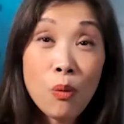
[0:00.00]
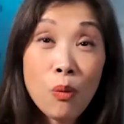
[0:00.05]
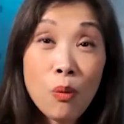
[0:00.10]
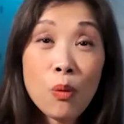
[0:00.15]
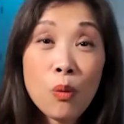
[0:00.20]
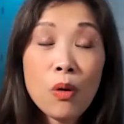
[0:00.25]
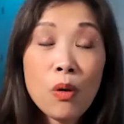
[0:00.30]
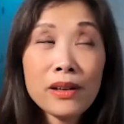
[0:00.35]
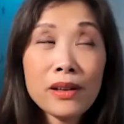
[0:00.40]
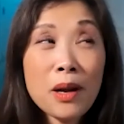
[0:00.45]

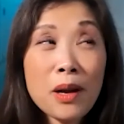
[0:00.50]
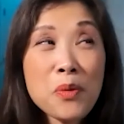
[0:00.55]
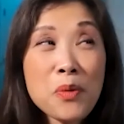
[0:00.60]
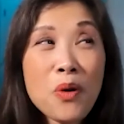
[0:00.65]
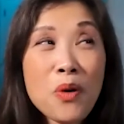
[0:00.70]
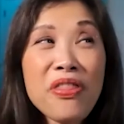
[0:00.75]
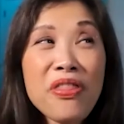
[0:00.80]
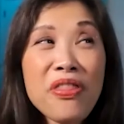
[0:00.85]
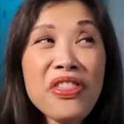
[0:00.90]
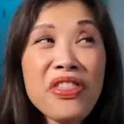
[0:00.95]
tell me
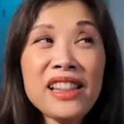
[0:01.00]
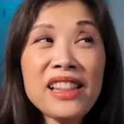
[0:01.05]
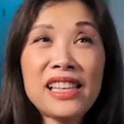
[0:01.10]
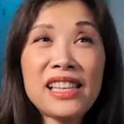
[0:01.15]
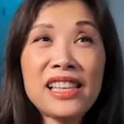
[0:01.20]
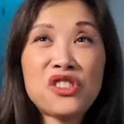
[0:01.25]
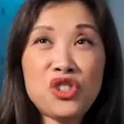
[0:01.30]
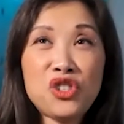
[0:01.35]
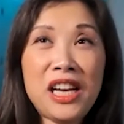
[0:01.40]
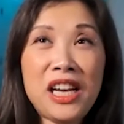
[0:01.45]
one thing that's
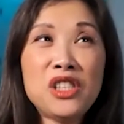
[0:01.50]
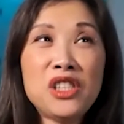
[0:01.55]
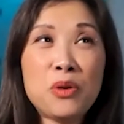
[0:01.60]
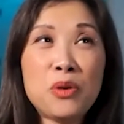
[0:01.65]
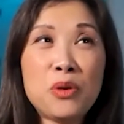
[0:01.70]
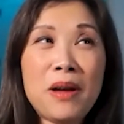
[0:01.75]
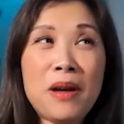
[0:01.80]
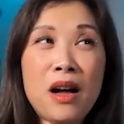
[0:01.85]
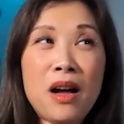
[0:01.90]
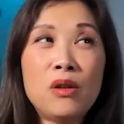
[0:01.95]
changed
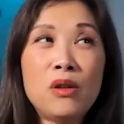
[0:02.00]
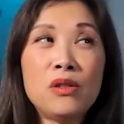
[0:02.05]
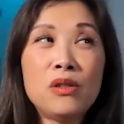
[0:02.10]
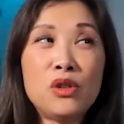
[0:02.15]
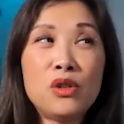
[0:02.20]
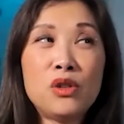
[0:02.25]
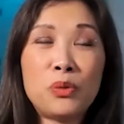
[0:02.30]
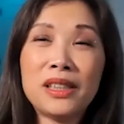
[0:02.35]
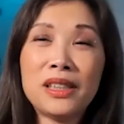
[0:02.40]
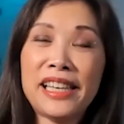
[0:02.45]
about your
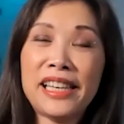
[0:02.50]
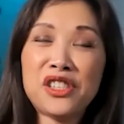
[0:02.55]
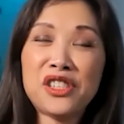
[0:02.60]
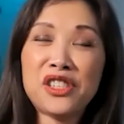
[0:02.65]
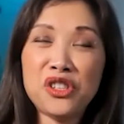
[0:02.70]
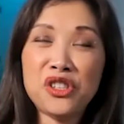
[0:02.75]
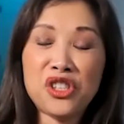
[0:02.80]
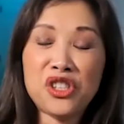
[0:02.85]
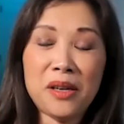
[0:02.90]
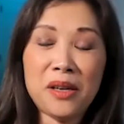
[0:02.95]

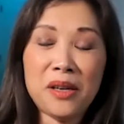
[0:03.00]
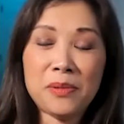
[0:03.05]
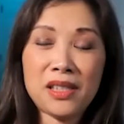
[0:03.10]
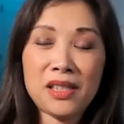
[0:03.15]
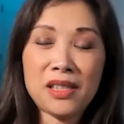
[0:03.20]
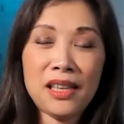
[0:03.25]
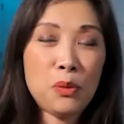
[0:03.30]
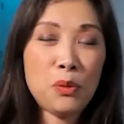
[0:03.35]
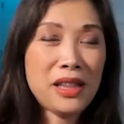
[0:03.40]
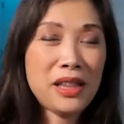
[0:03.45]
relationships
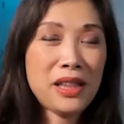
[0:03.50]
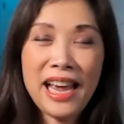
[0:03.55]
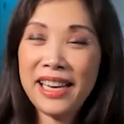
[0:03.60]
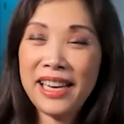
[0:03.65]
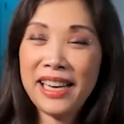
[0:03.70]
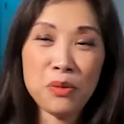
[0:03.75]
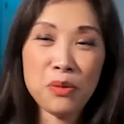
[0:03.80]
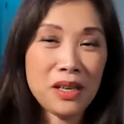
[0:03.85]
with anyone